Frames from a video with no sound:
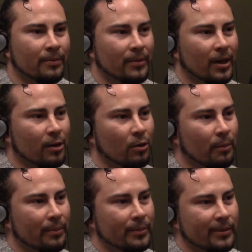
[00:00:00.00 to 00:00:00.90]
I grew up
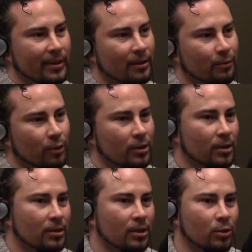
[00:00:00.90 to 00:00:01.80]
in a fortunate
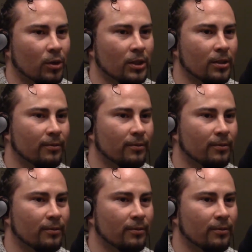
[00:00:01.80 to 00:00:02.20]
situation,